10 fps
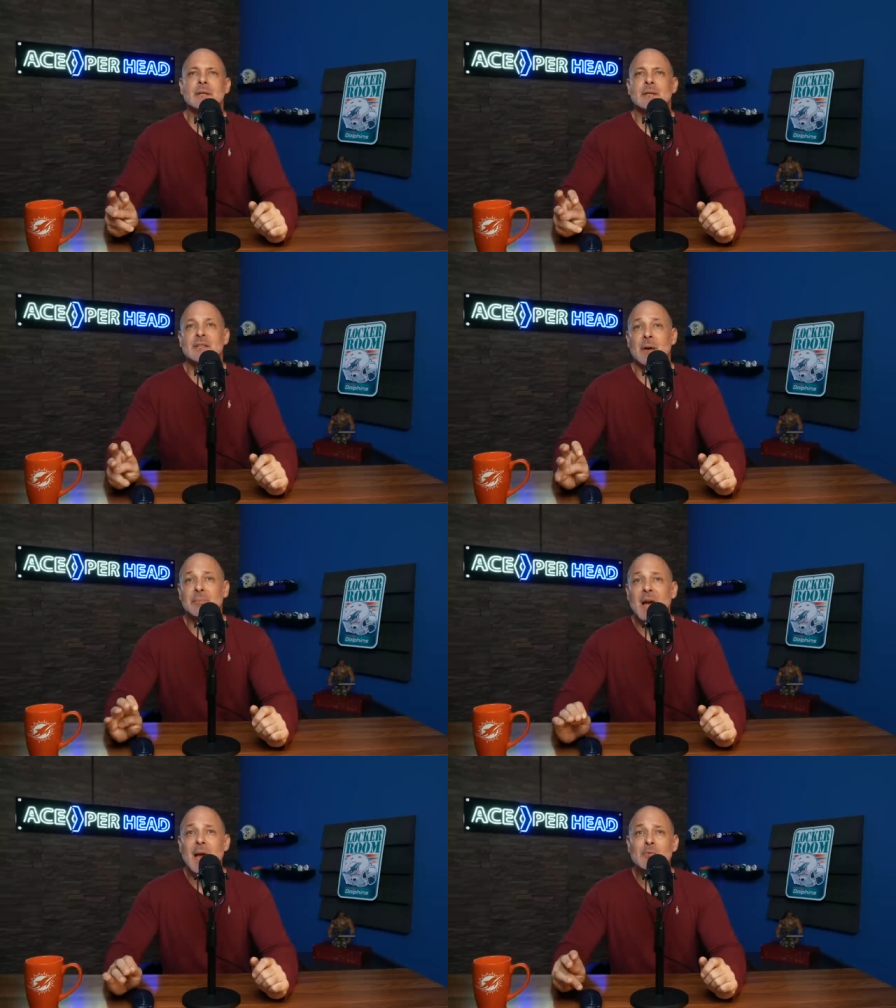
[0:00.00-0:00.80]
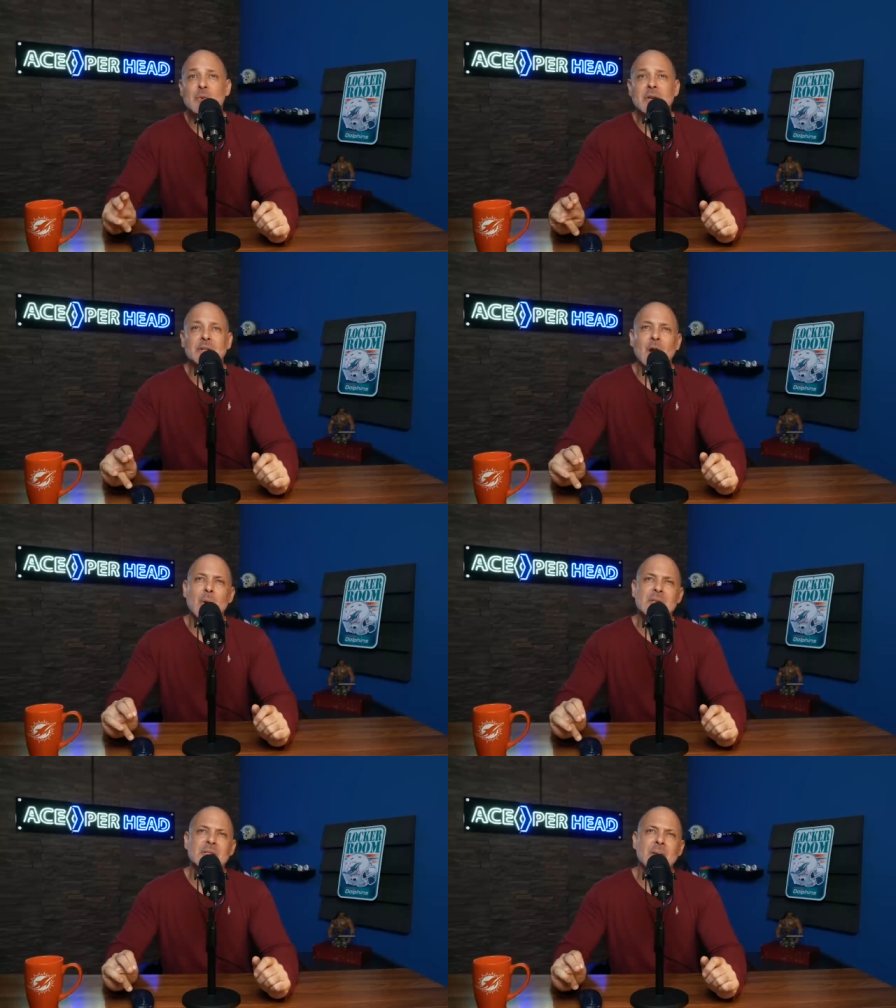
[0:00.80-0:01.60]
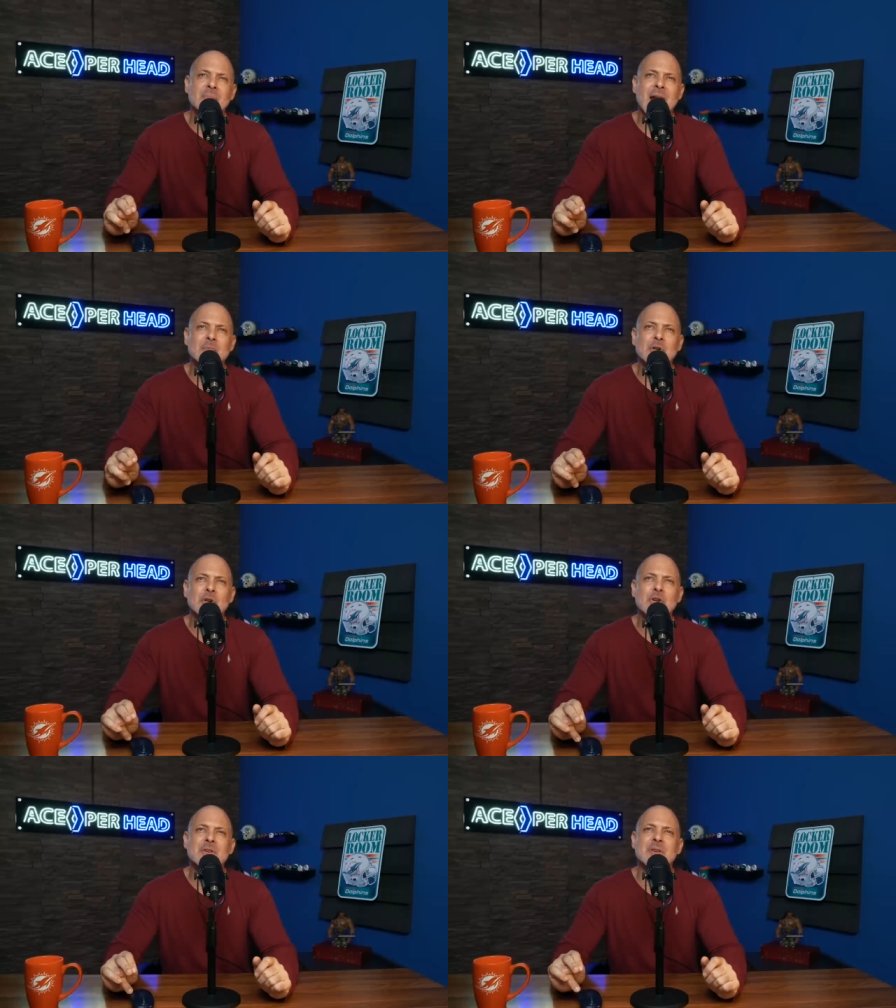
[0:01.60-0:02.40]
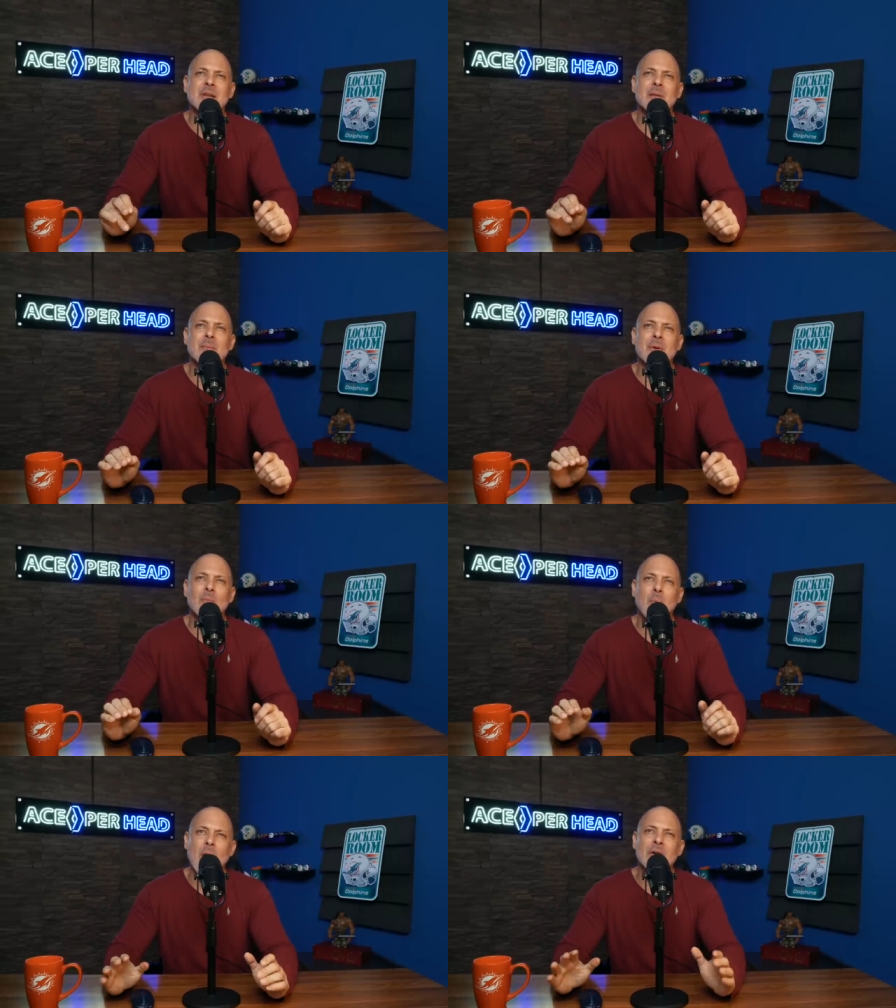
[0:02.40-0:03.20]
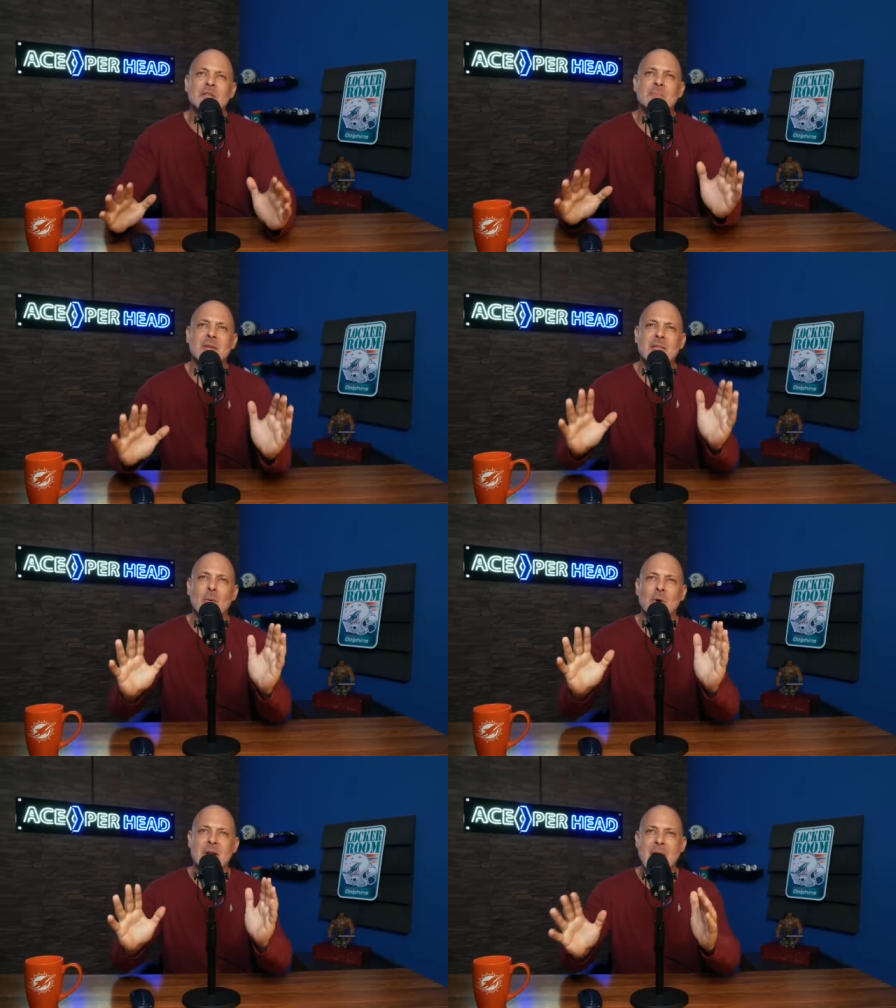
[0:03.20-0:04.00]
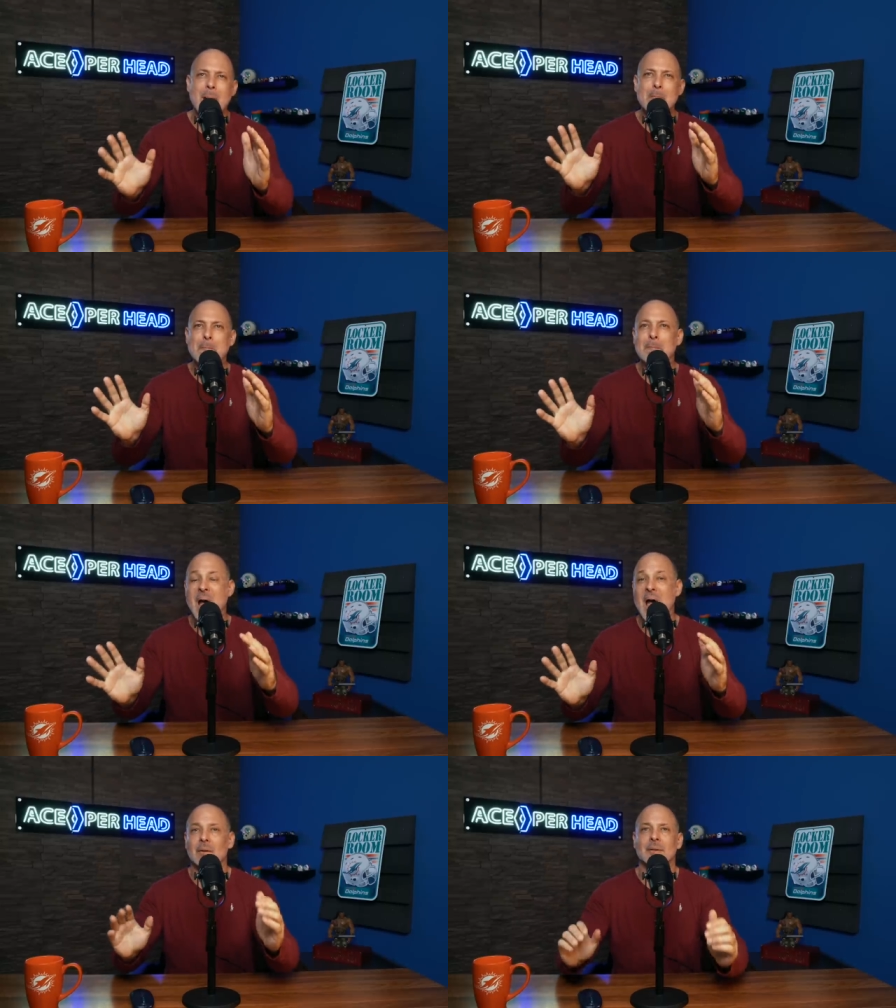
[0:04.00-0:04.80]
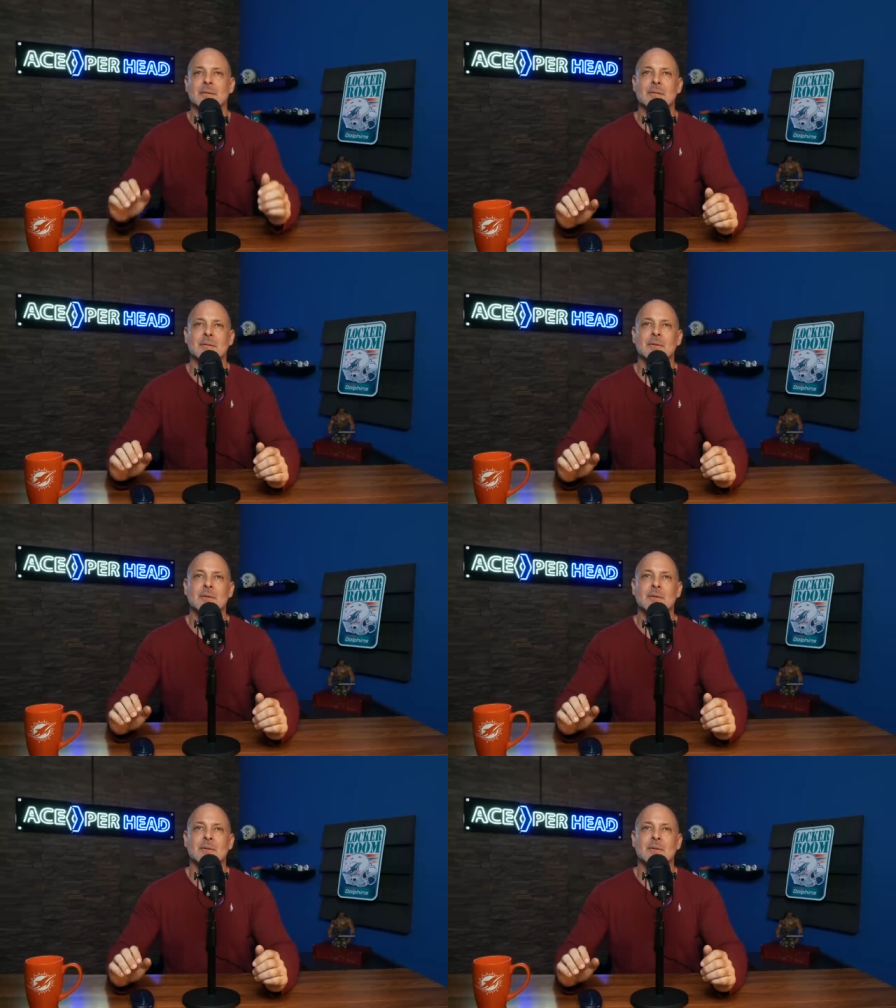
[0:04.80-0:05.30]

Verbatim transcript: sometimes we could do it, sometimes we couldn't. It, it worries me that we're not balanced.